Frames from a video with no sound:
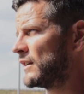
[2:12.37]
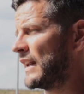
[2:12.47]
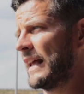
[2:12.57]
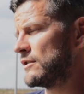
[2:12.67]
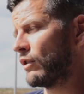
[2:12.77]

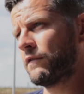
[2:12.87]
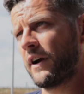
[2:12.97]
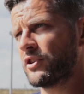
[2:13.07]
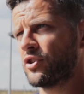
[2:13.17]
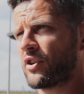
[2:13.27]
The lads look
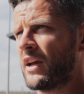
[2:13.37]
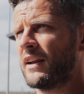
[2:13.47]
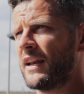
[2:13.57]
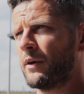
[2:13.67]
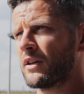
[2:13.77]
fresh in training
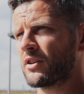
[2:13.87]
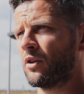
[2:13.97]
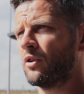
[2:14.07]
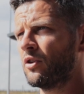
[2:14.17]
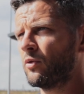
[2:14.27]
anyway,
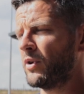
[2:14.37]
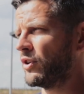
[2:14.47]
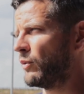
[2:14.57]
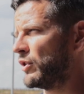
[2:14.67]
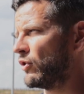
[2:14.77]
so we
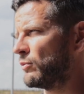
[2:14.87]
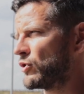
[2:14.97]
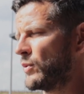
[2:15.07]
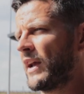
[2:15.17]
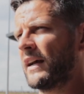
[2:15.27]
do as
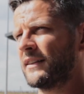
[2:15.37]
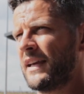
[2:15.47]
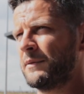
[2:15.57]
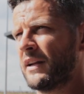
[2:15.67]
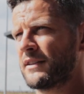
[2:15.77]
much as we can to
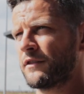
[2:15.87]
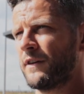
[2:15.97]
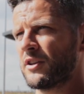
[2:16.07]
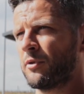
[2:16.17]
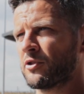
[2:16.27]
keep the lads as
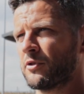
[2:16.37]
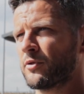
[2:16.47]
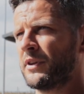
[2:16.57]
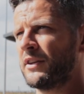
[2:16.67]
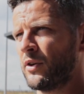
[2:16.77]
fit as possible,
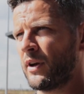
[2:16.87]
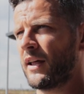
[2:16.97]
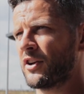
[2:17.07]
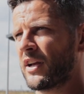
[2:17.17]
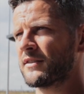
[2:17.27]
so when they do
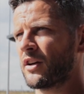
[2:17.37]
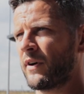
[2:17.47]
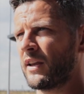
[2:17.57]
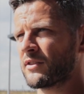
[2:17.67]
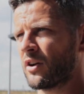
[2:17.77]
get a chance they're
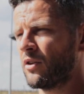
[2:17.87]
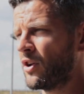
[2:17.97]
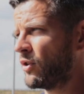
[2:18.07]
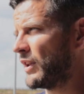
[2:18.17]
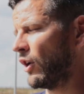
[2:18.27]
ready. So
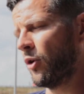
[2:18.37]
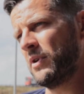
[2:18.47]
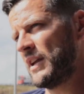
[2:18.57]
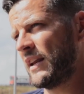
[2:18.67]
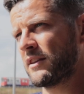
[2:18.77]
they'll all
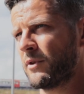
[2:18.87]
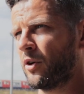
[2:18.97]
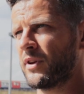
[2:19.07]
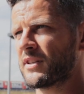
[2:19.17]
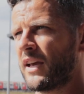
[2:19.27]
be needed, as we
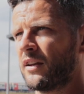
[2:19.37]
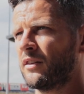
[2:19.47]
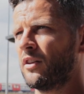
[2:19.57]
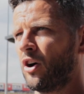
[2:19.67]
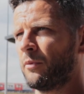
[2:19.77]
always say, and
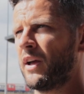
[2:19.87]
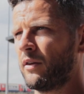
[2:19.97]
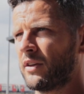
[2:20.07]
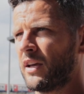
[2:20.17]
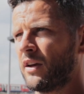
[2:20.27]
long may
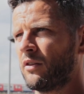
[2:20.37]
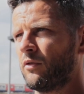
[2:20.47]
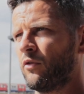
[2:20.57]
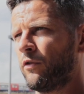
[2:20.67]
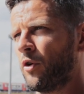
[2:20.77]
their
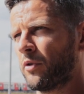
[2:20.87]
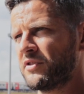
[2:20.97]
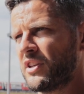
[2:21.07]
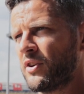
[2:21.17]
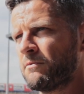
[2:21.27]
form
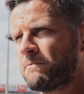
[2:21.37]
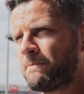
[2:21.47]
continue.